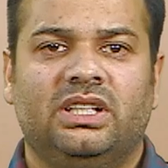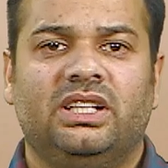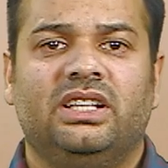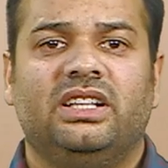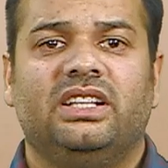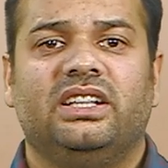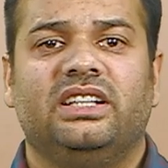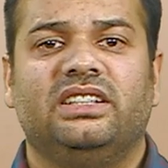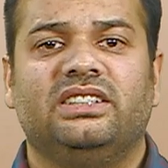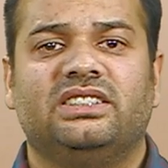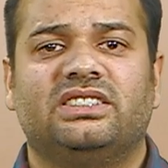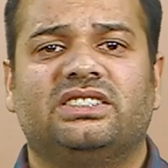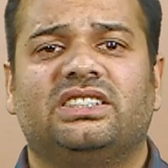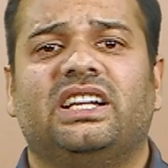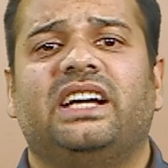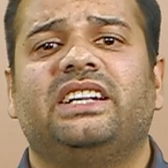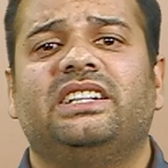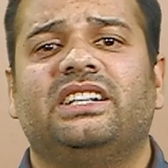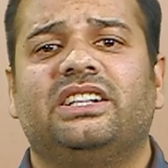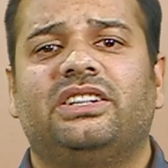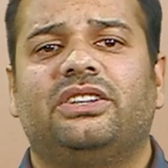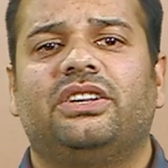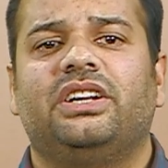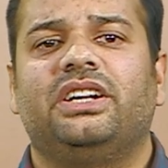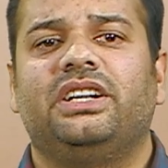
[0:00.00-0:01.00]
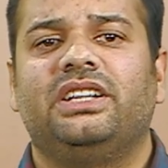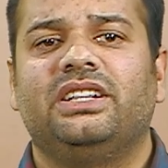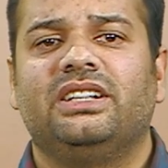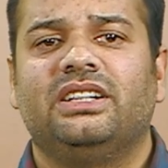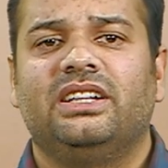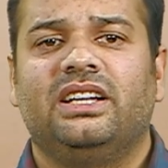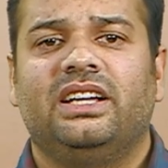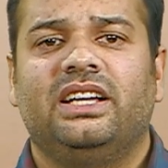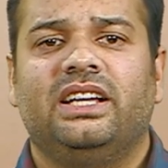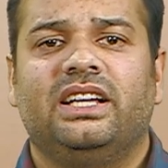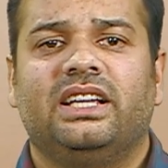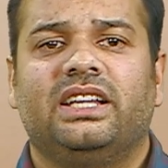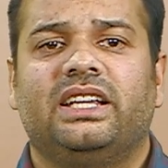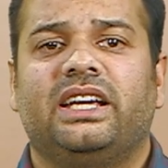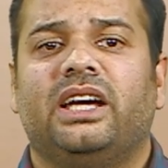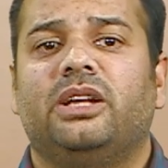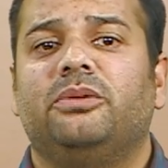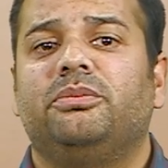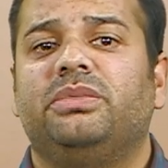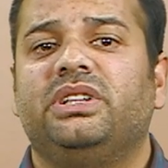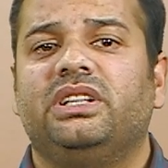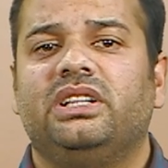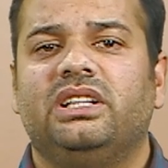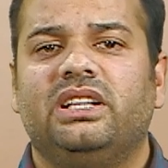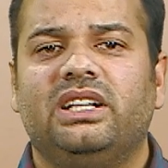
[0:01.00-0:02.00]
Insider trading can
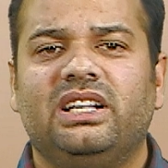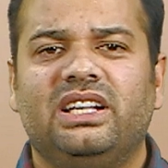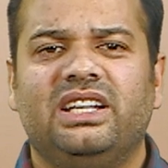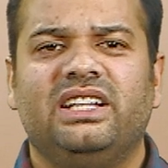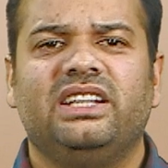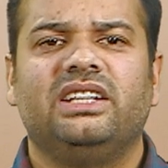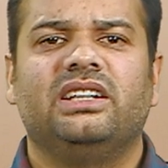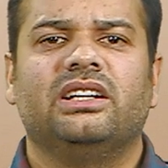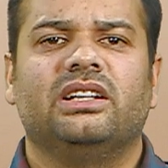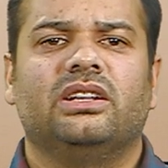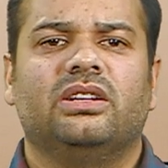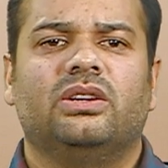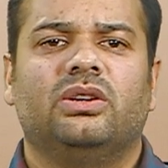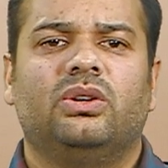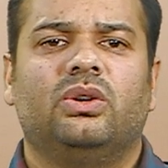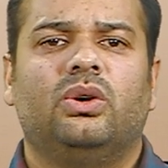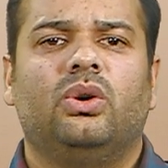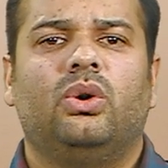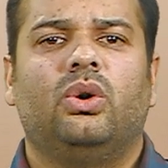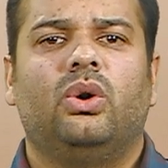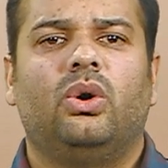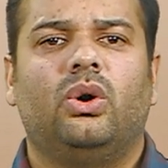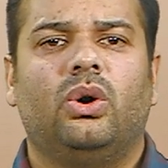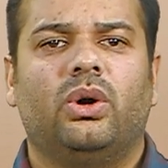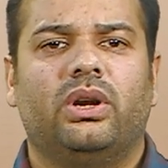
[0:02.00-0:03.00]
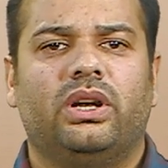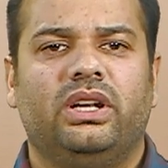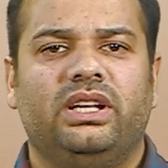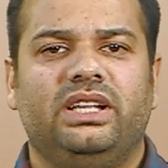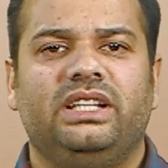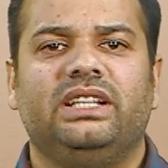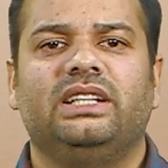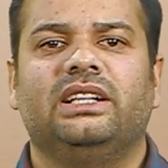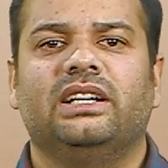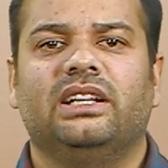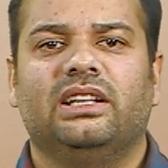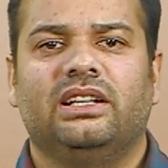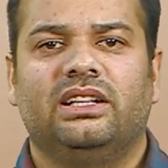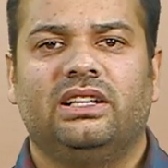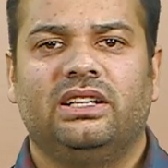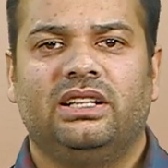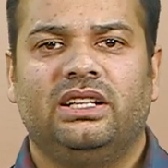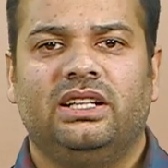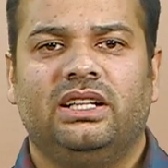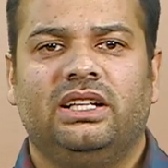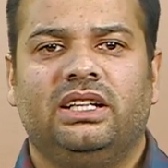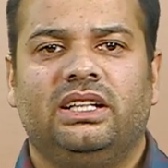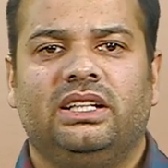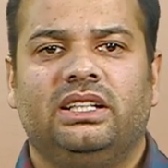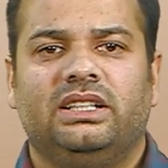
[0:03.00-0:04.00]
be illegal or legal
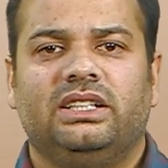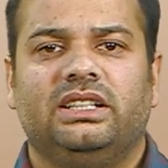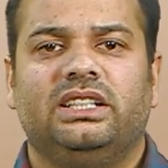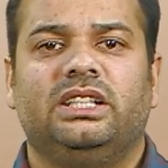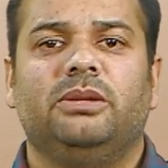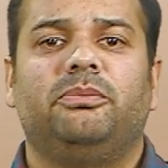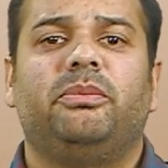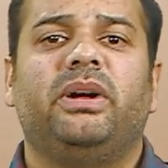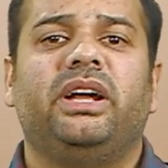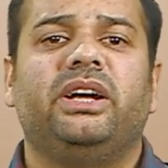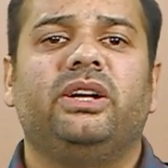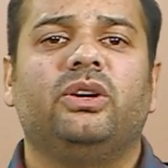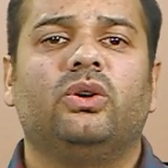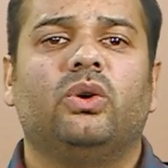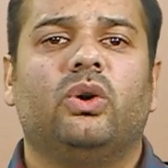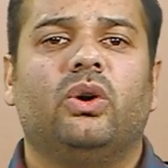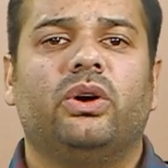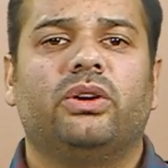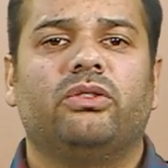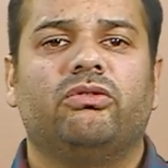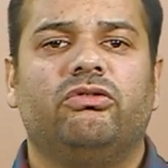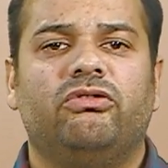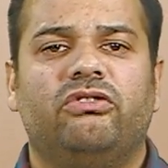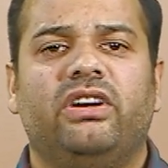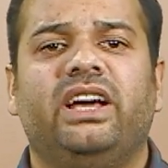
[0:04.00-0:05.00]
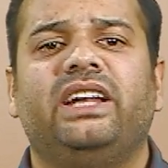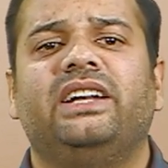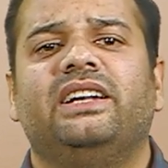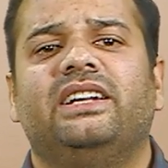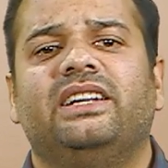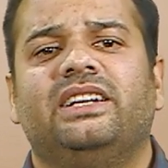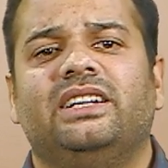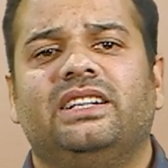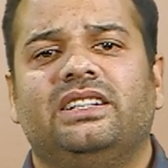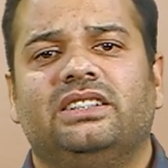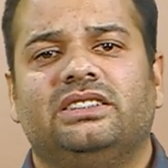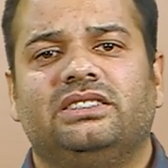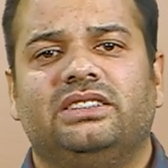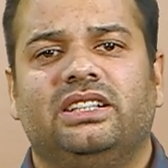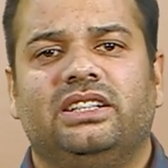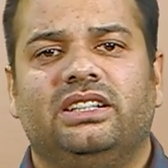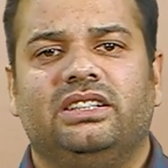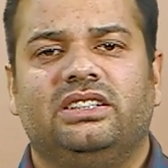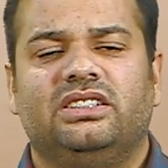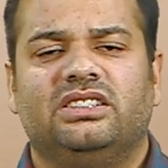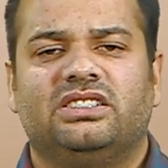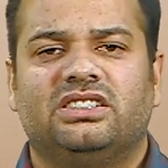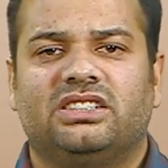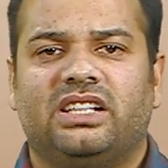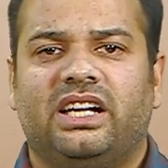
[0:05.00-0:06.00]
depending on when the
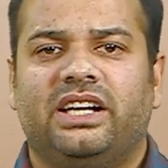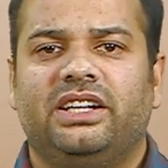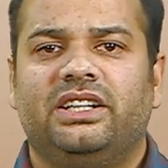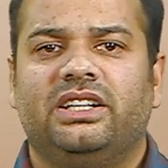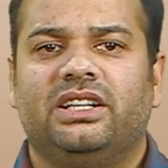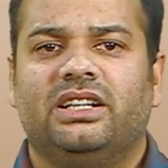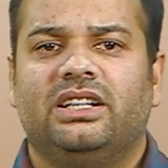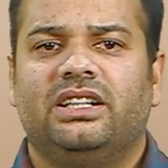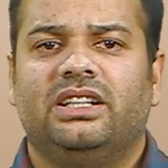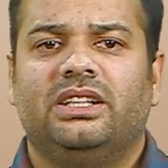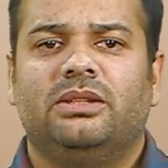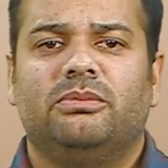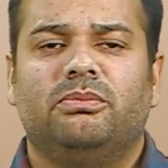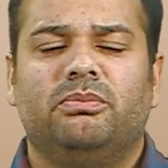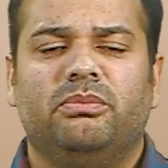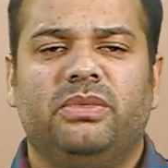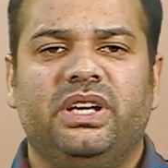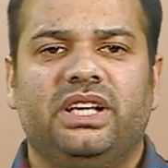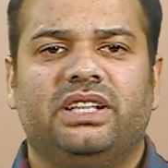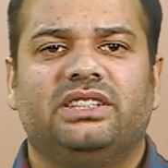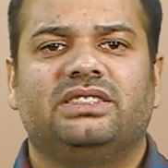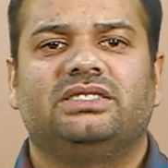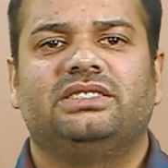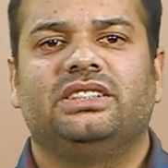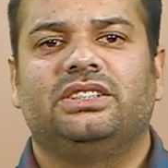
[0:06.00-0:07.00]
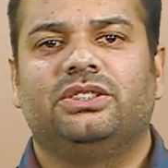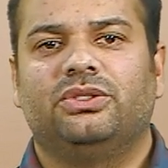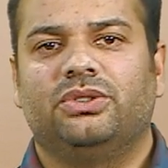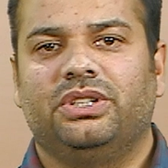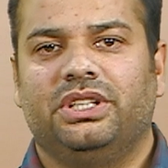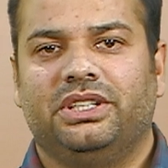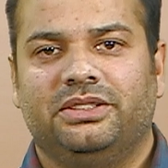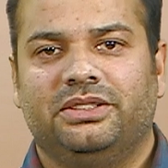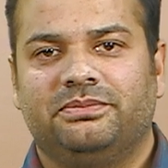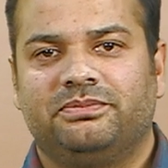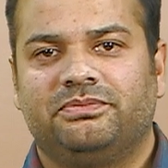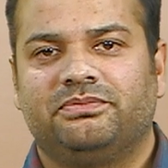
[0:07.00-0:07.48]
insider makes the trade.